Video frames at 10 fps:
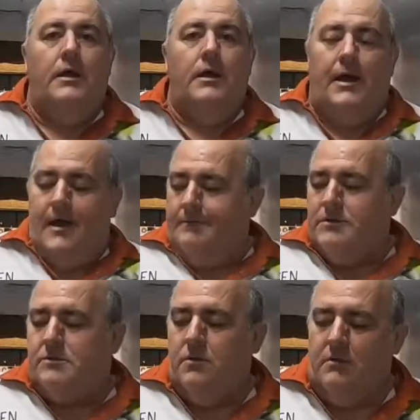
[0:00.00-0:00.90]

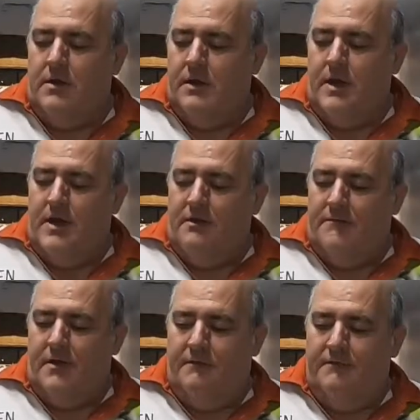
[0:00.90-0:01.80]
Just a quick one today.
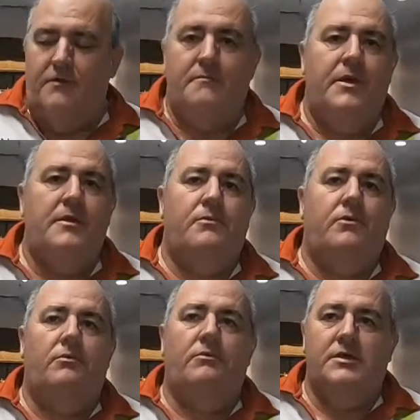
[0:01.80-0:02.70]
I've had a few
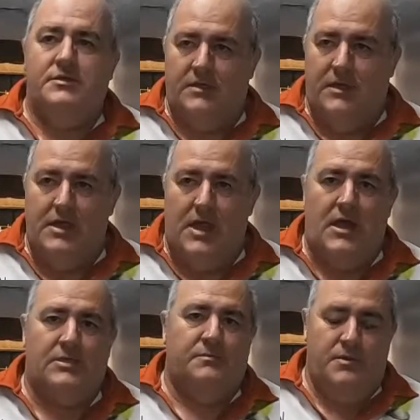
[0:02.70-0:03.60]
people recently
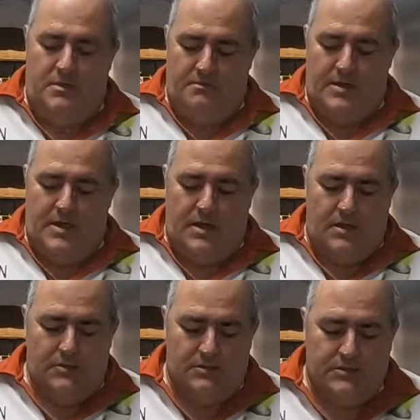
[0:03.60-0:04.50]
ask me
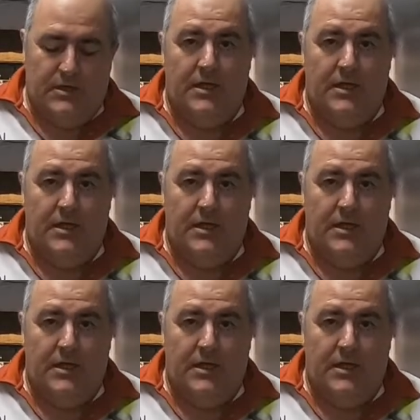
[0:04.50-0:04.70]
about